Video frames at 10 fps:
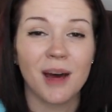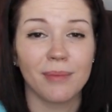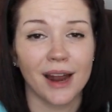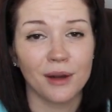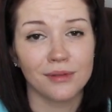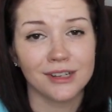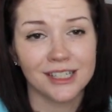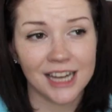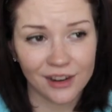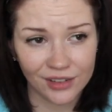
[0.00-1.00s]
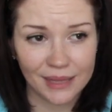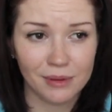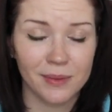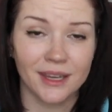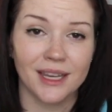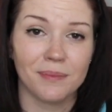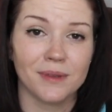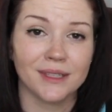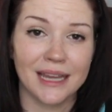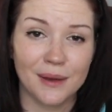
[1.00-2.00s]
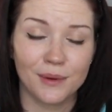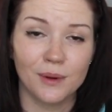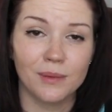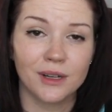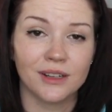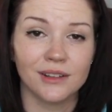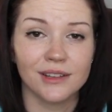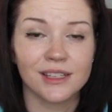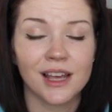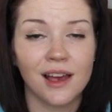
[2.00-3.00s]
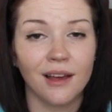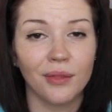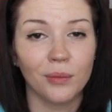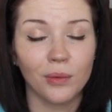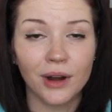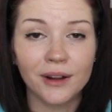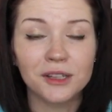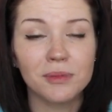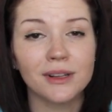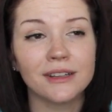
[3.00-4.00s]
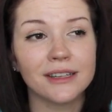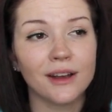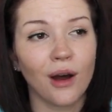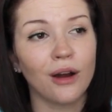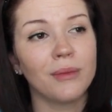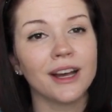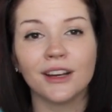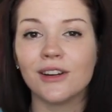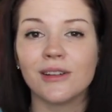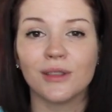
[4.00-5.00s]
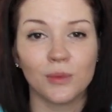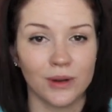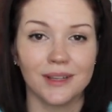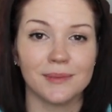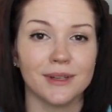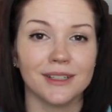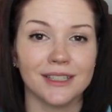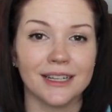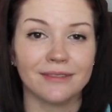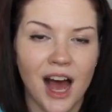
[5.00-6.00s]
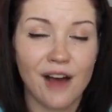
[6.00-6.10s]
but I will definitely be picking up the sequel because the world building, oh my god, the world building.